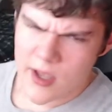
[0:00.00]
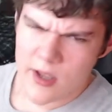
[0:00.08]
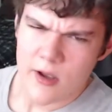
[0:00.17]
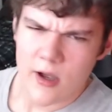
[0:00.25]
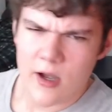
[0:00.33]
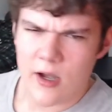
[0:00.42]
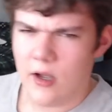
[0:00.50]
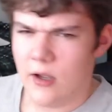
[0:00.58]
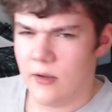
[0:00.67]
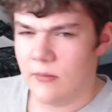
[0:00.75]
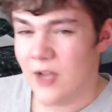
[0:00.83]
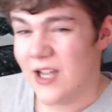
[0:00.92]

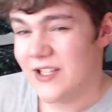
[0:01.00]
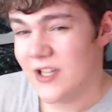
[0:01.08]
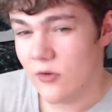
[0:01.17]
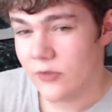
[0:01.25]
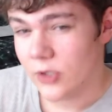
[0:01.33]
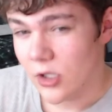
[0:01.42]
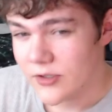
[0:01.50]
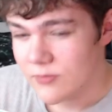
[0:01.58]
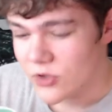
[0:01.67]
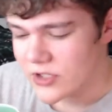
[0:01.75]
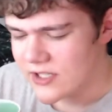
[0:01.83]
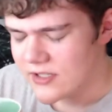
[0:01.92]
I'd say overall it's
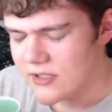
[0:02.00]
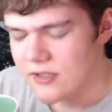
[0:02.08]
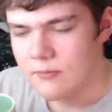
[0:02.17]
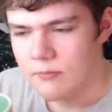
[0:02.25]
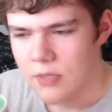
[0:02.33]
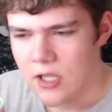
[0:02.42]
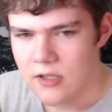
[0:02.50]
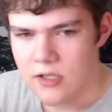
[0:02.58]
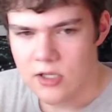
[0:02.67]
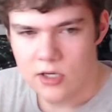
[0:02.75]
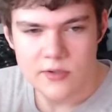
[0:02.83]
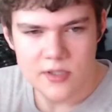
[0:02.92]
more tasty, but, you
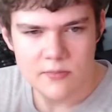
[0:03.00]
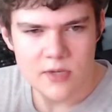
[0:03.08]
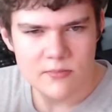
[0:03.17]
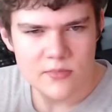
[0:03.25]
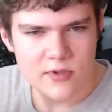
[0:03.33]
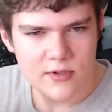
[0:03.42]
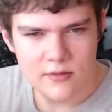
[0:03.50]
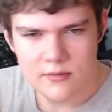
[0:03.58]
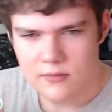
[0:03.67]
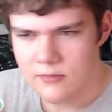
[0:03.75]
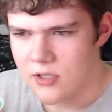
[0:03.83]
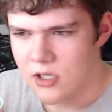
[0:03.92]
know, sometimes,
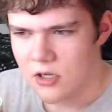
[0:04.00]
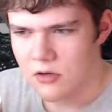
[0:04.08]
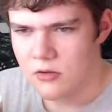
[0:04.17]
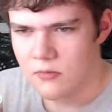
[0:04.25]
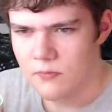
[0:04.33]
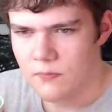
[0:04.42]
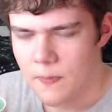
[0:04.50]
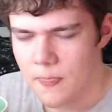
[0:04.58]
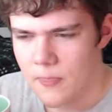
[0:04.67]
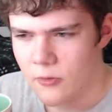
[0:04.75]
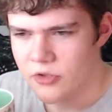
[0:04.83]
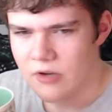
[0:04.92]
you know,
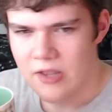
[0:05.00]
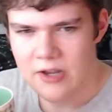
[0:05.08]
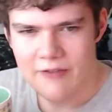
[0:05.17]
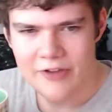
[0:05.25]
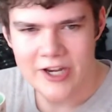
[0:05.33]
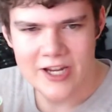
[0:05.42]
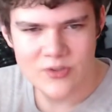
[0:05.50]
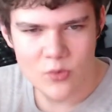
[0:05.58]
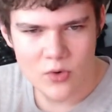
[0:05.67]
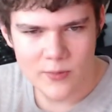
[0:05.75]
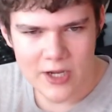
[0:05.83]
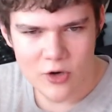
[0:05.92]
would you rather have a nice
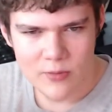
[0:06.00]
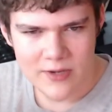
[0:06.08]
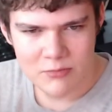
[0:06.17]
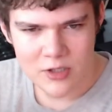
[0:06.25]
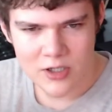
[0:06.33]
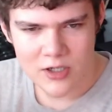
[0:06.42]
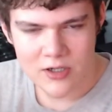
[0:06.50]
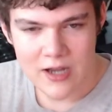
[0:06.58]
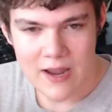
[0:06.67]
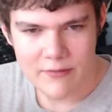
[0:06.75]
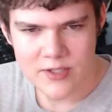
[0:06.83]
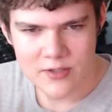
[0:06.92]
gourmet homemade burger
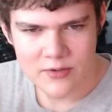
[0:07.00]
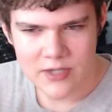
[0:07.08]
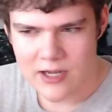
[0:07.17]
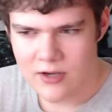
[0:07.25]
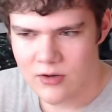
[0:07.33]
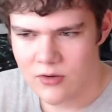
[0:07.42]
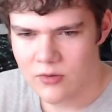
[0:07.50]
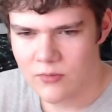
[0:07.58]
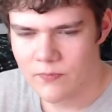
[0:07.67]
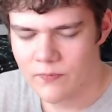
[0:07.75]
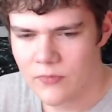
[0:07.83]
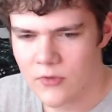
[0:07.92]
every single day?
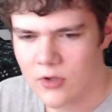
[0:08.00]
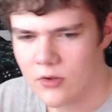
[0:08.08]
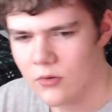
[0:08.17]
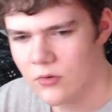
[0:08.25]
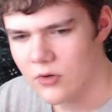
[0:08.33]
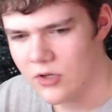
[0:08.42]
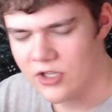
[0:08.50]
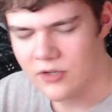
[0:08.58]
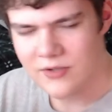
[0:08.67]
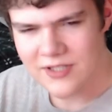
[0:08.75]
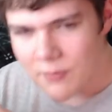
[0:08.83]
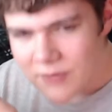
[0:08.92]
Or, you know,
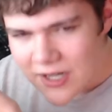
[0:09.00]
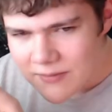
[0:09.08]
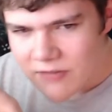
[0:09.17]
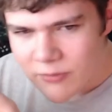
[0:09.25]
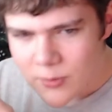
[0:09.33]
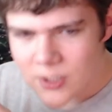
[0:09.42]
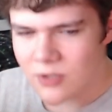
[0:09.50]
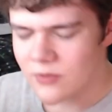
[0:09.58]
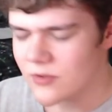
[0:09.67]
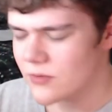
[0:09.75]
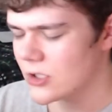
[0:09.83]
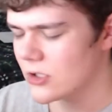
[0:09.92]
sometimes have a
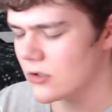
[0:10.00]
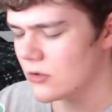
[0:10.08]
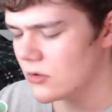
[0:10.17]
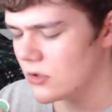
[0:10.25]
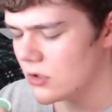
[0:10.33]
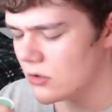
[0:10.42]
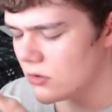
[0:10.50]
McDonald's burger, you know?